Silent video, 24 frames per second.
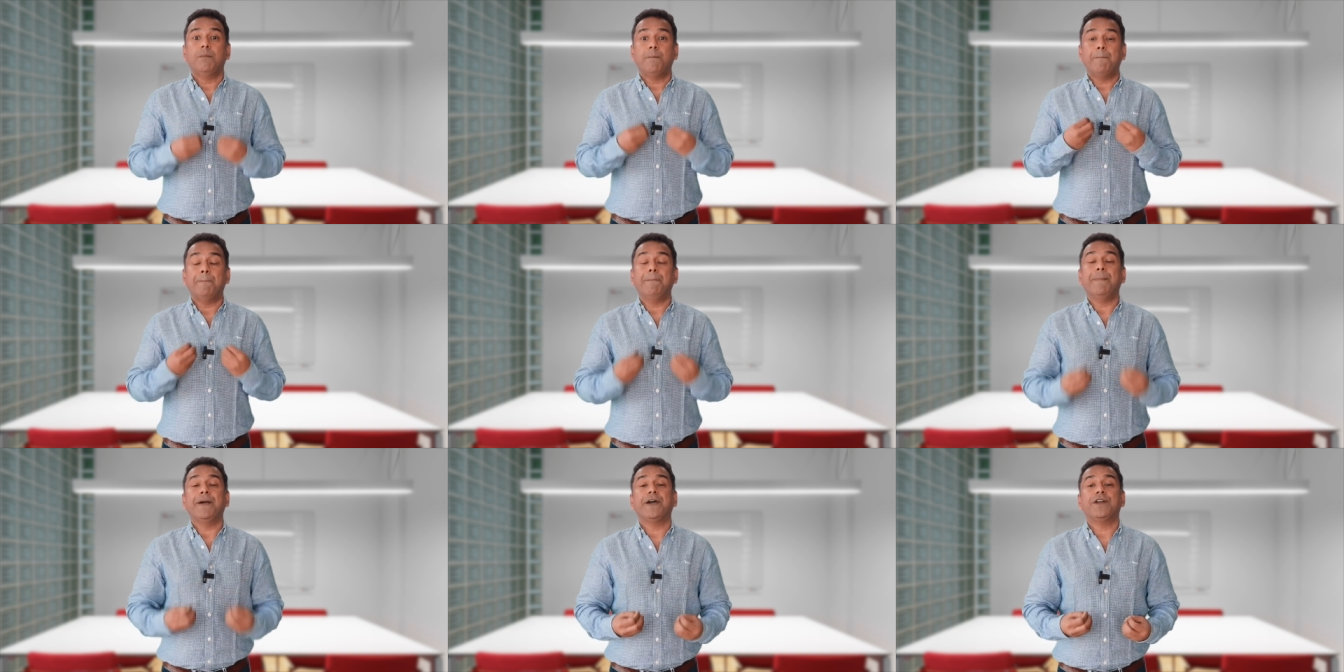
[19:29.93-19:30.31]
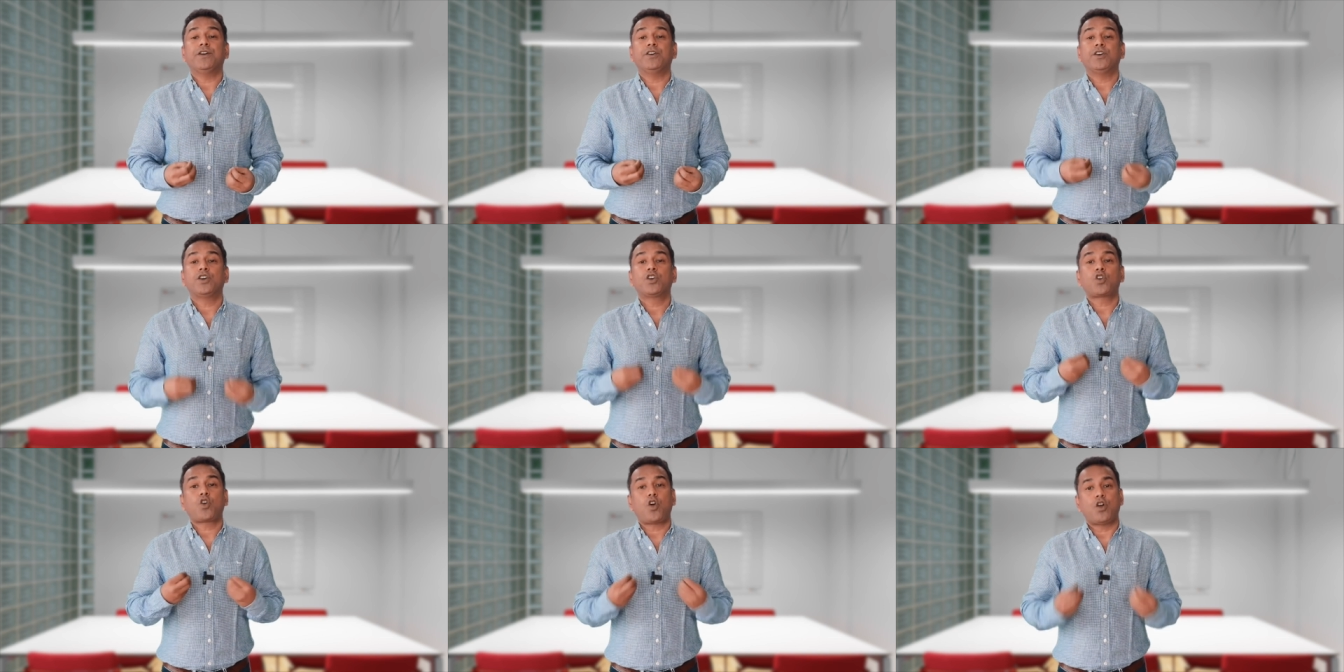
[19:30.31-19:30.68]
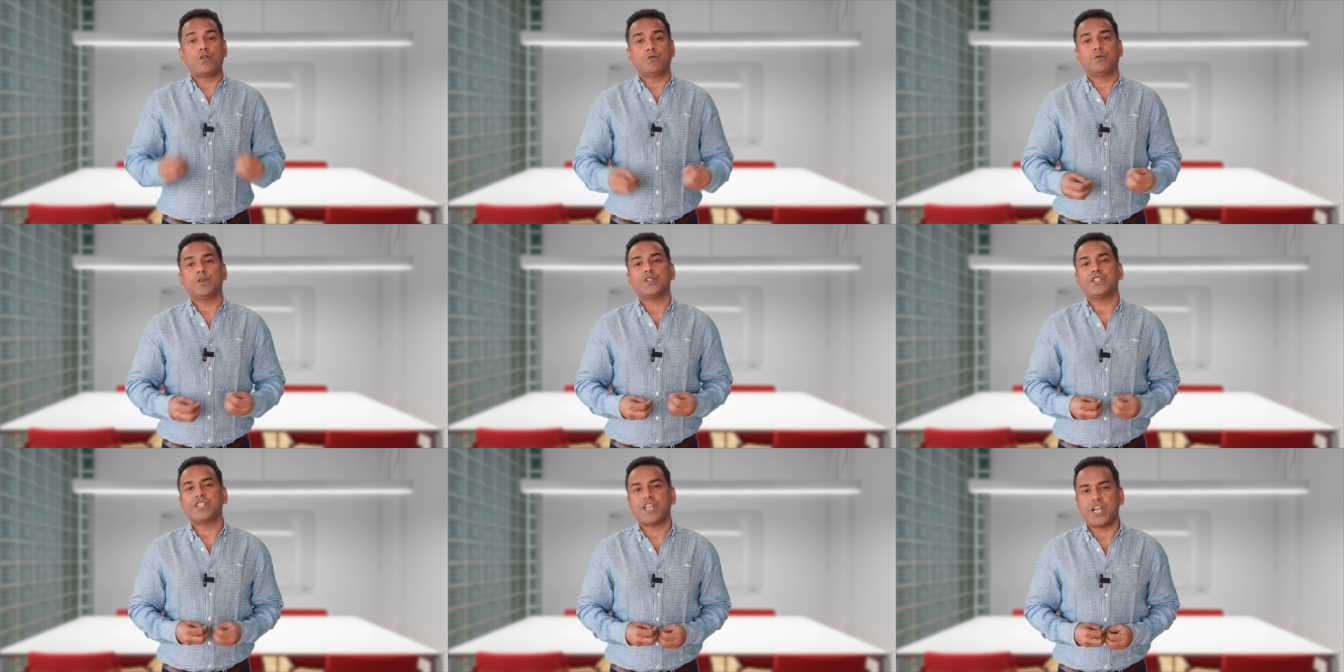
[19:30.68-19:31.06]
better
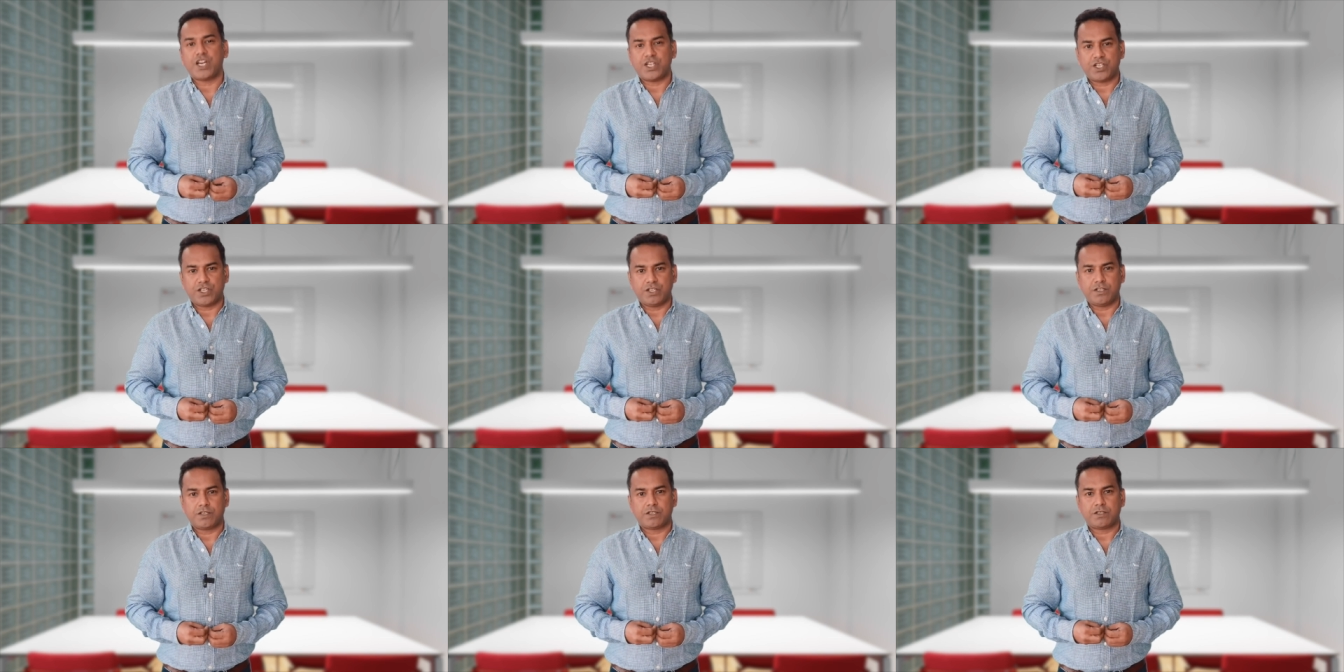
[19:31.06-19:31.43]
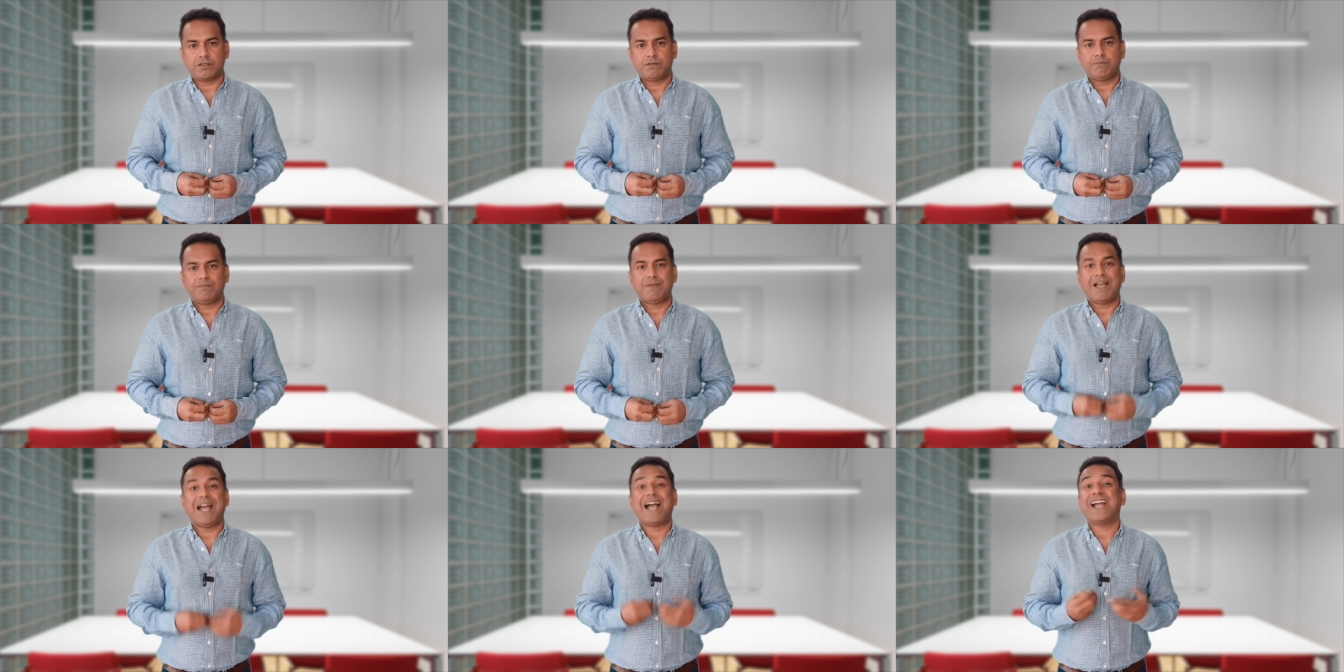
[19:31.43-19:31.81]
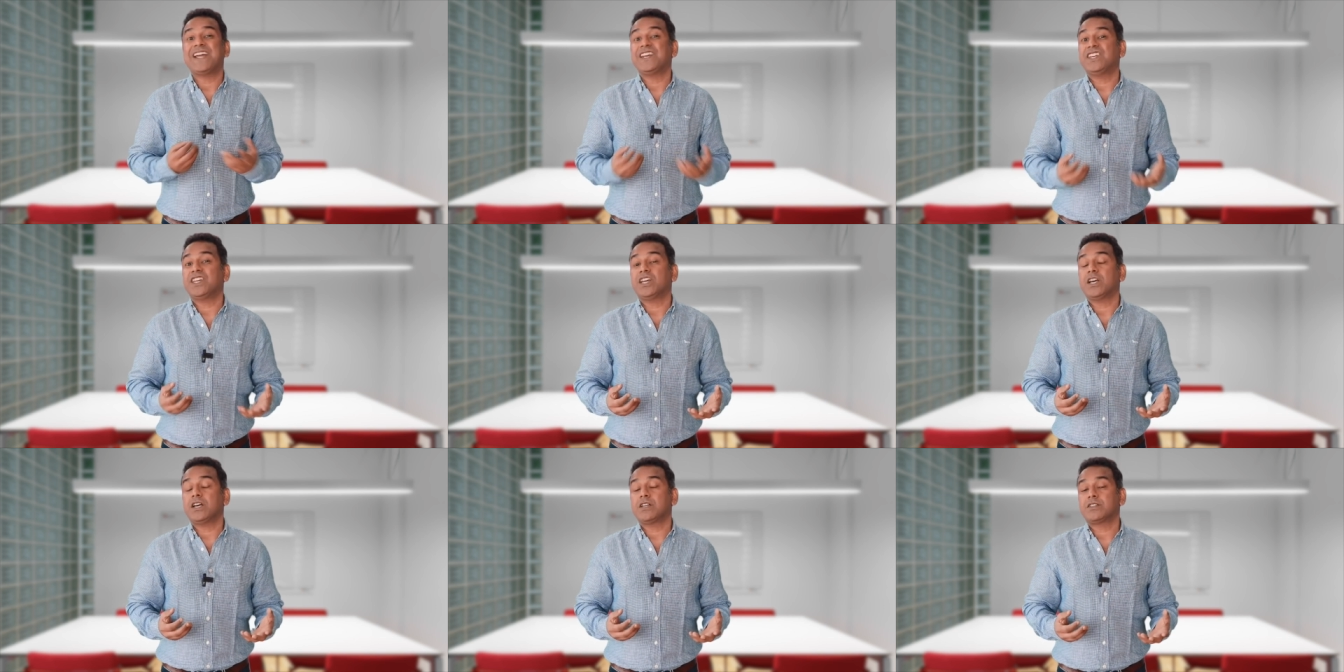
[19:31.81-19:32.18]
conversations,
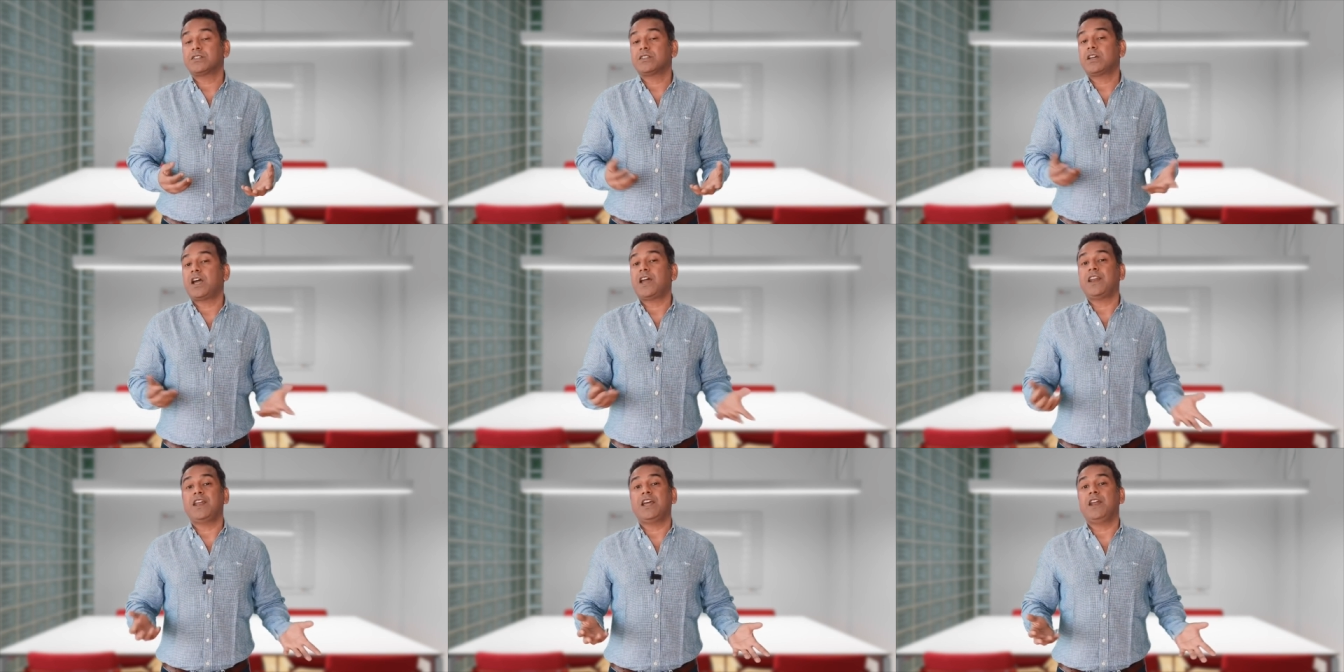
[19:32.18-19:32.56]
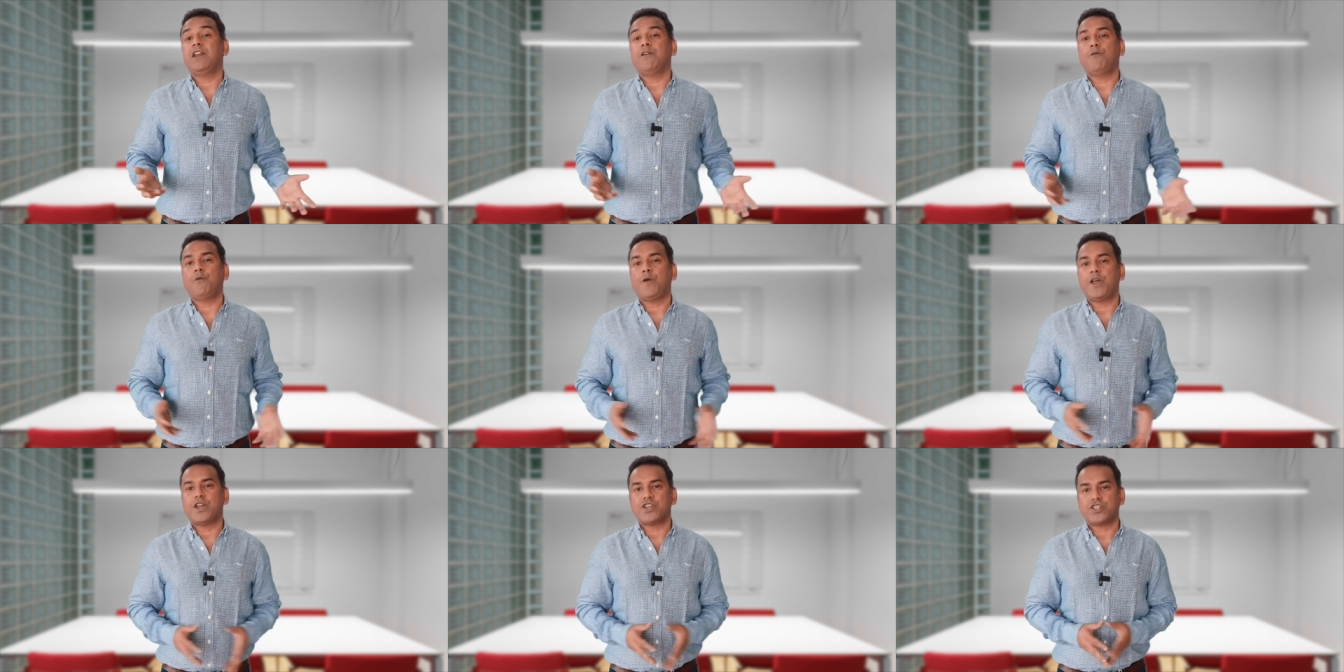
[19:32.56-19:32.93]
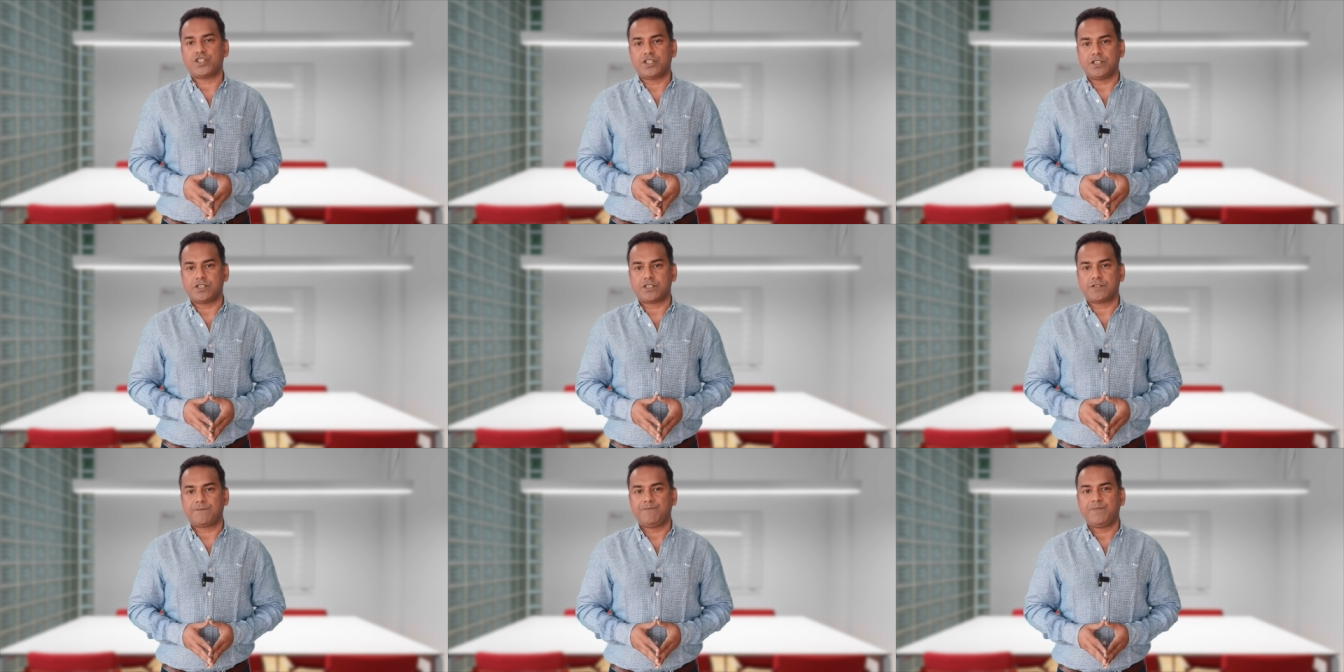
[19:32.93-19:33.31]
ideas, and
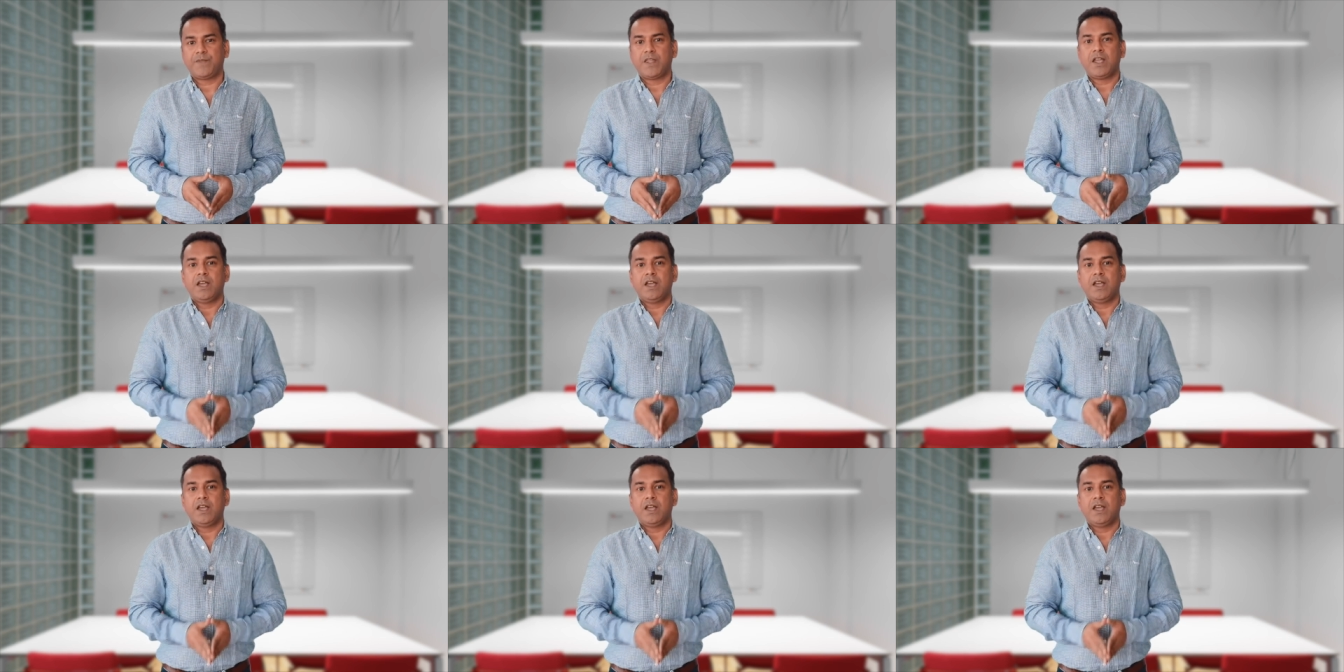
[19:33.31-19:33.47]
innovations.